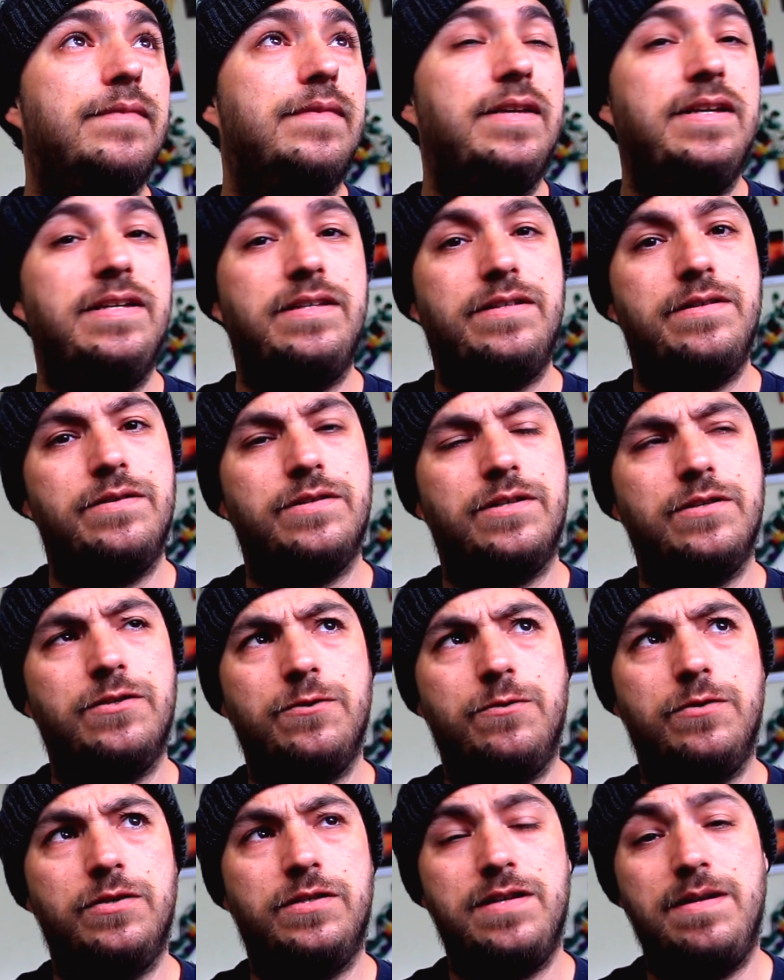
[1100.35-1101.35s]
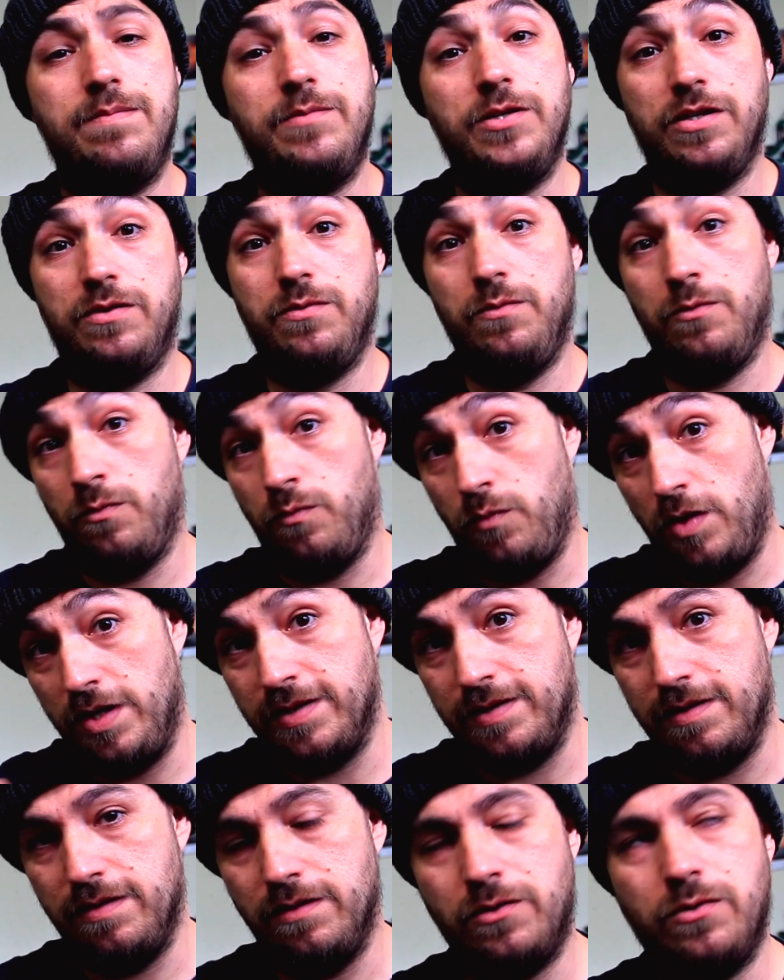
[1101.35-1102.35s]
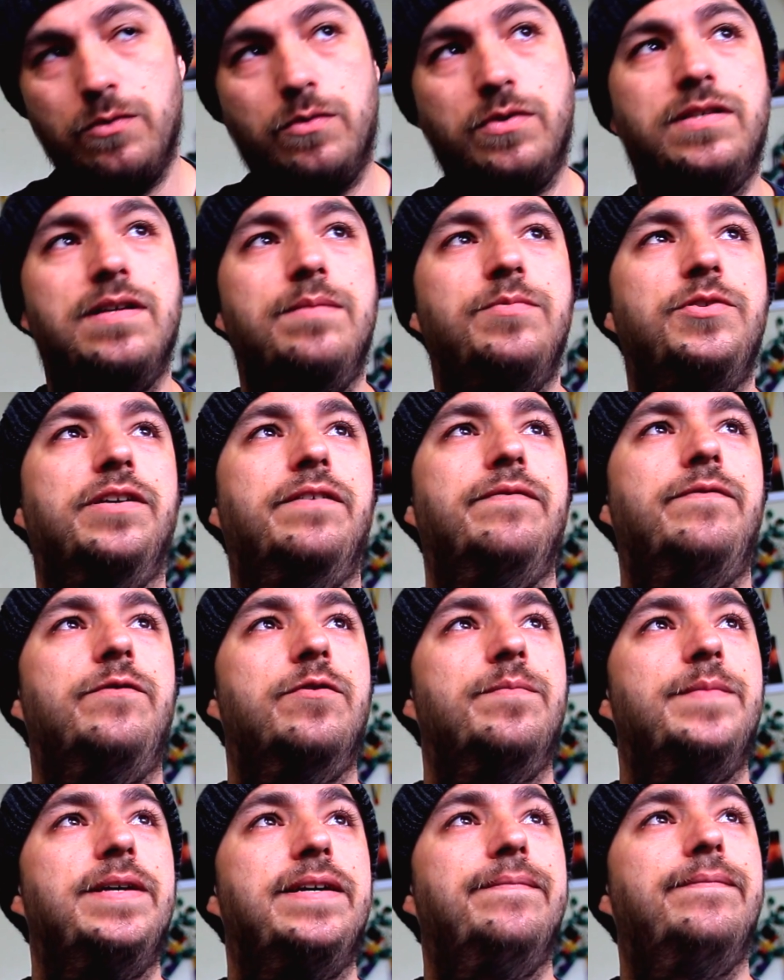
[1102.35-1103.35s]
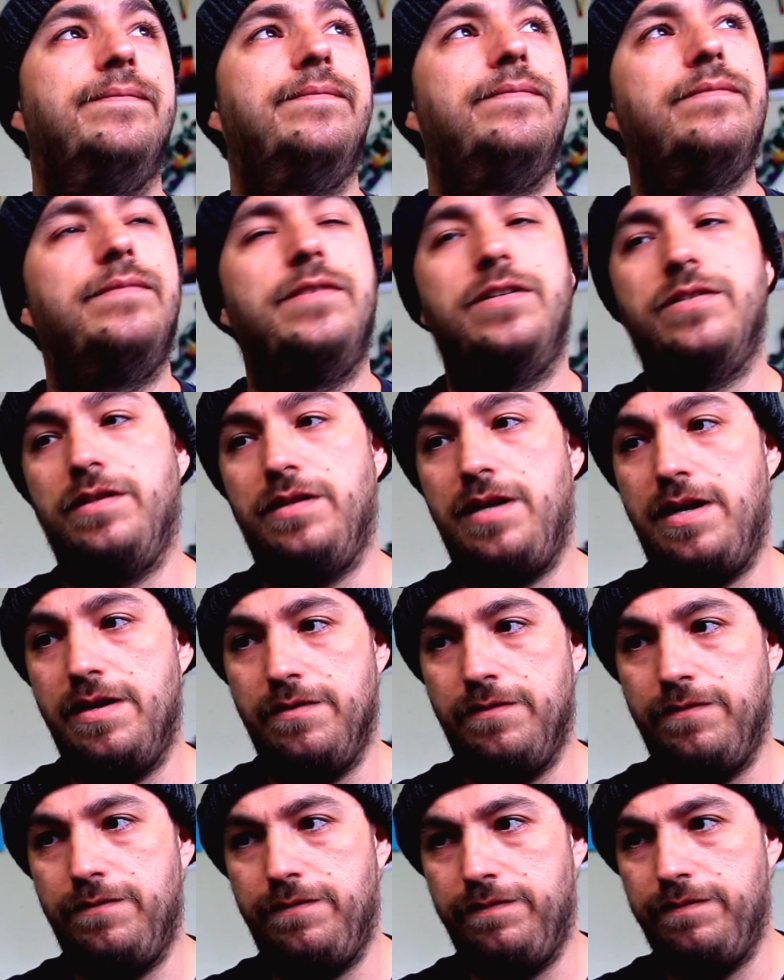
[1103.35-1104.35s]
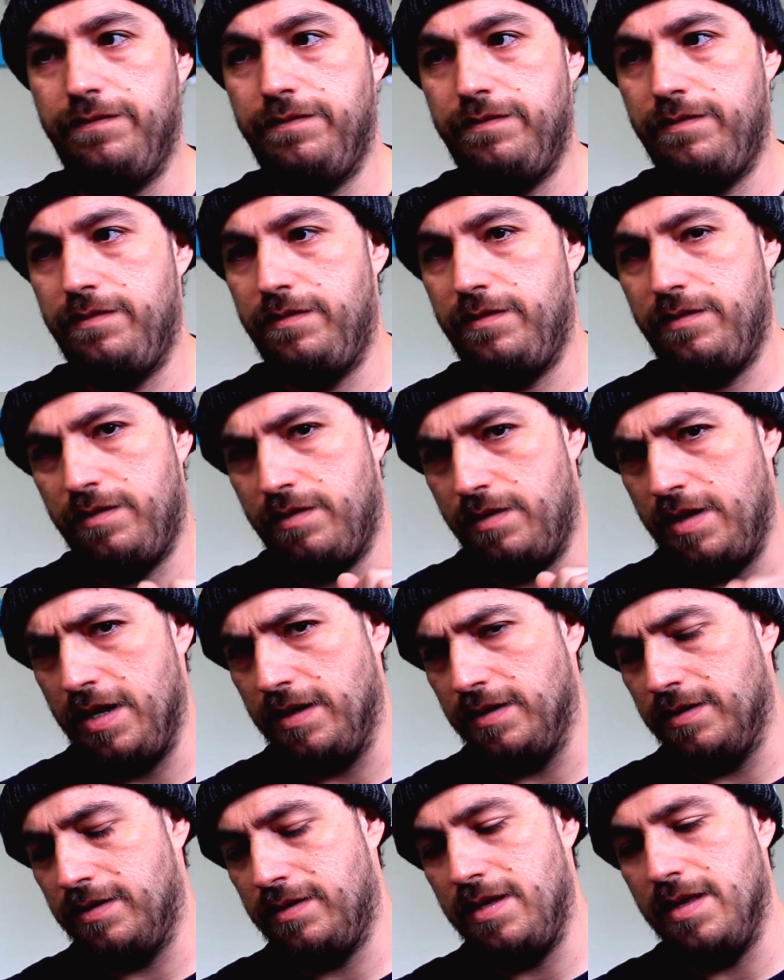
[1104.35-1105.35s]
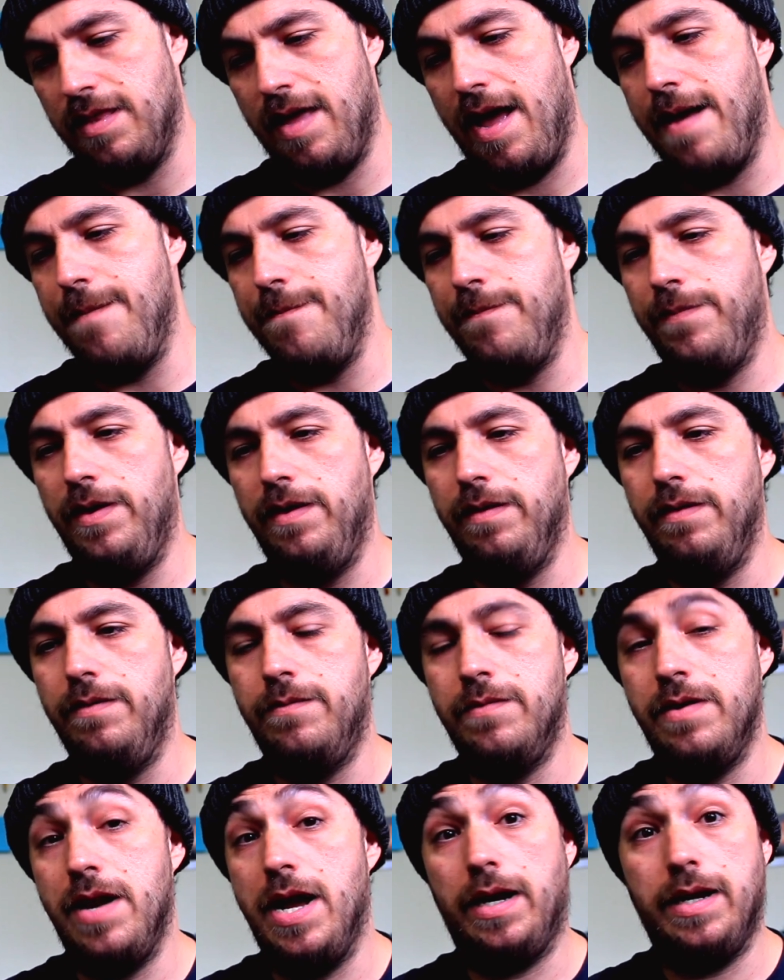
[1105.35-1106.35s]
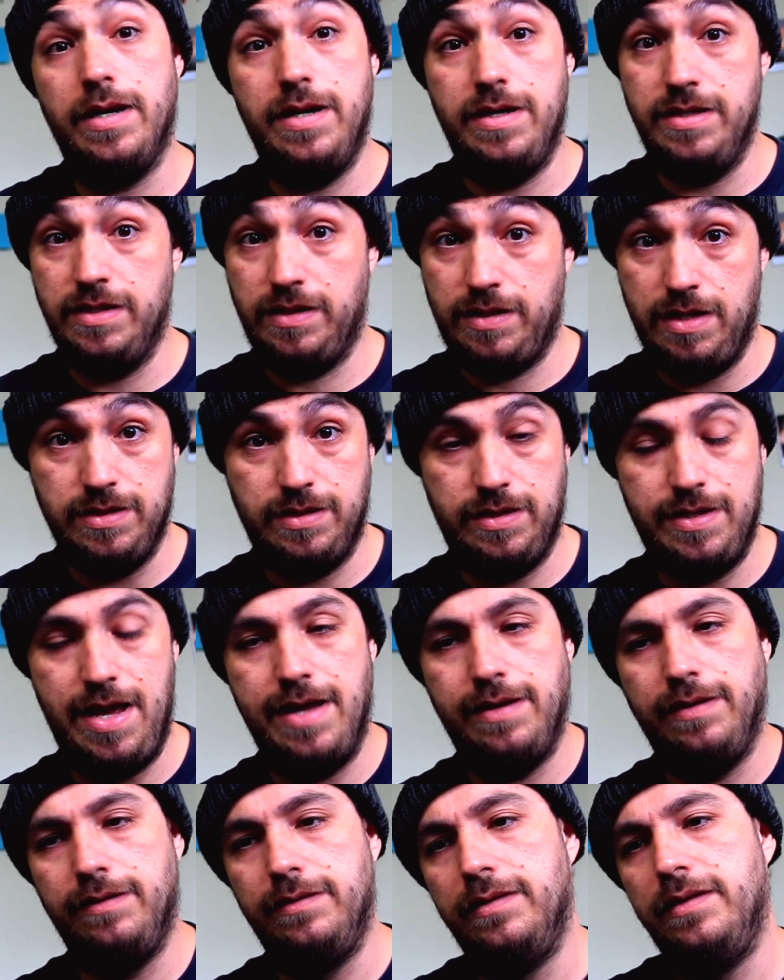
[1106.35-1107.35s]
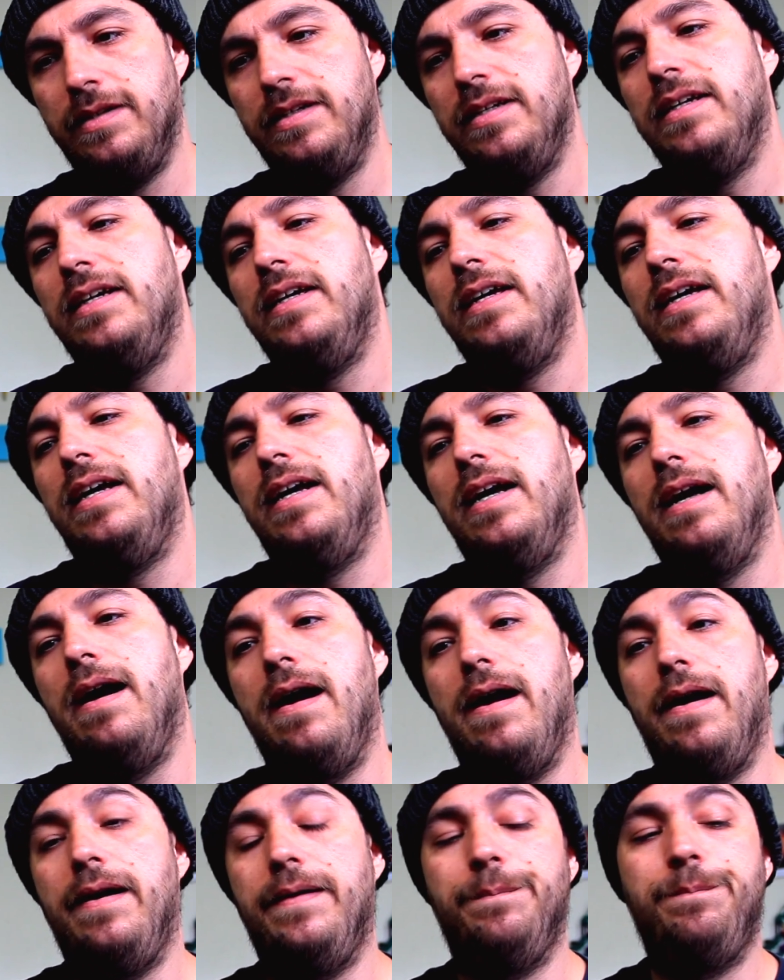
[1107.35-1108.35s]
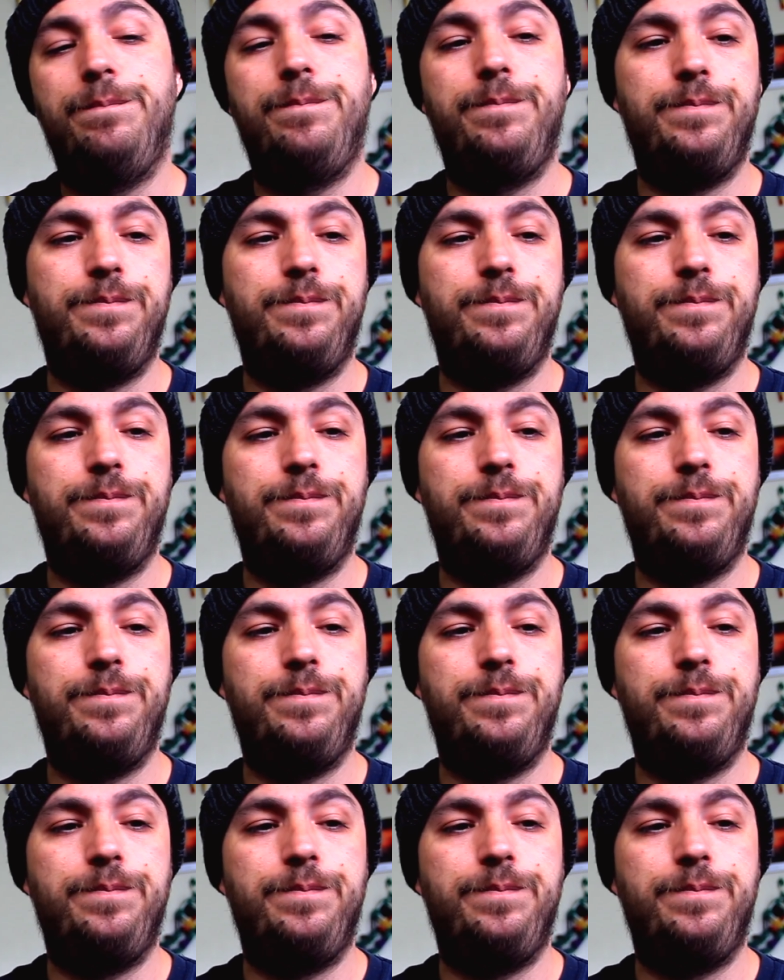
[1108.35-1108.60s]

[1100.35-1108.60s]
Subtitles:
Easter is a sore subject, or was a sore subject for me. There's a lot of things to that, but we're not going to discuss that. I